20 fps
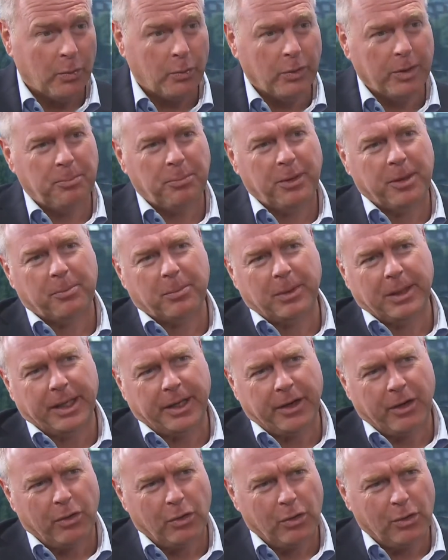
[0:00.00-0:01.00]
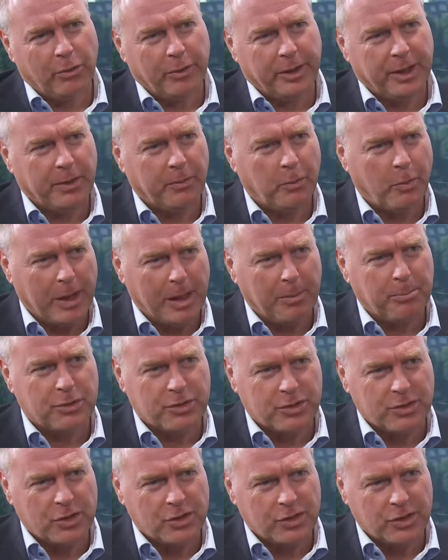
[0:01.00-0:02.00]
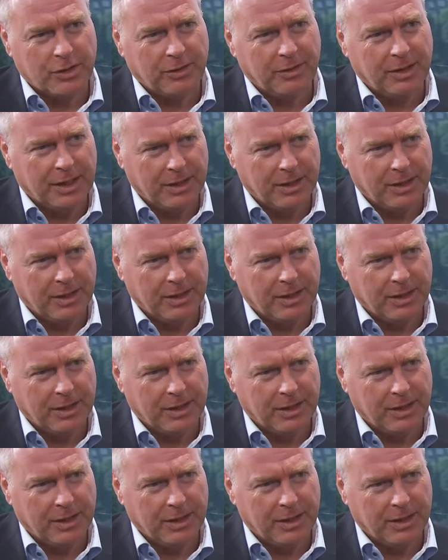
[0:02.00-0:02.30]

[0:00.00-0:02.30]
with people that are already well positioned